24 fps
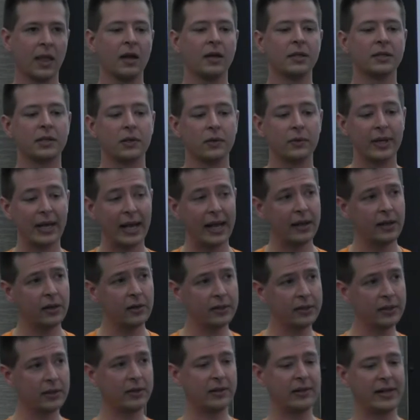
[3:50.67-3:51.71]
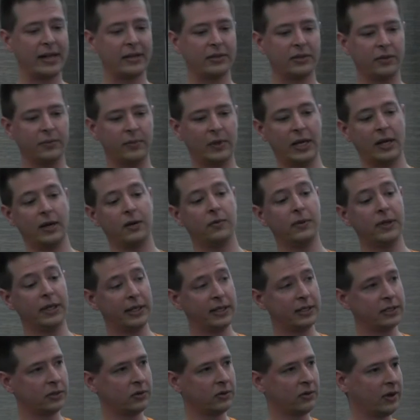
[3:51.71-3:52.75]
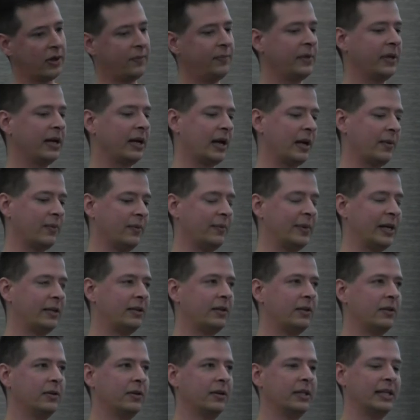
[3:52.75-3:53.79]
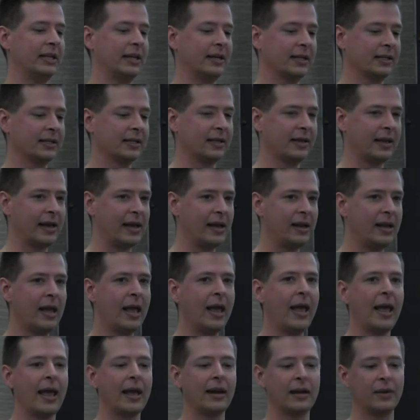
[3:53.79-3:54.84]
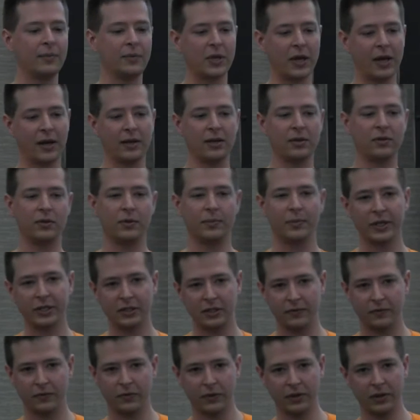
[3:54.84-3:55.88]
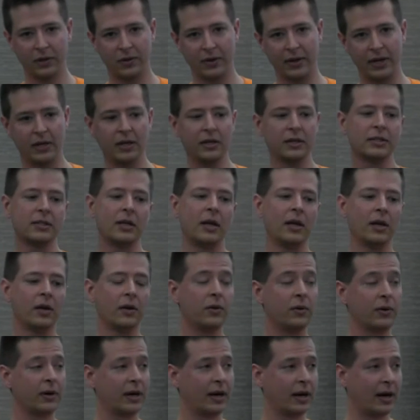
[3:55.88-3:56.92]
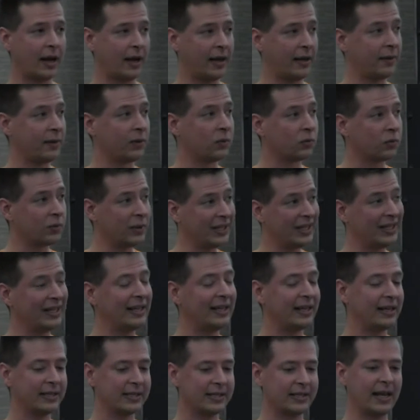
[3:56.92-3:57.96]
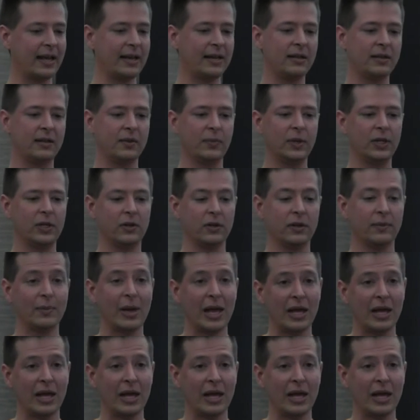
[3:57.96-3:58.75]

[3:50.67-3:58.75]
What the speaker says: So when I go into a classroom and I really screw up, like I'm about to do in the next slide, and I'm talking to a bunch of 4th graders who are really excited to be doing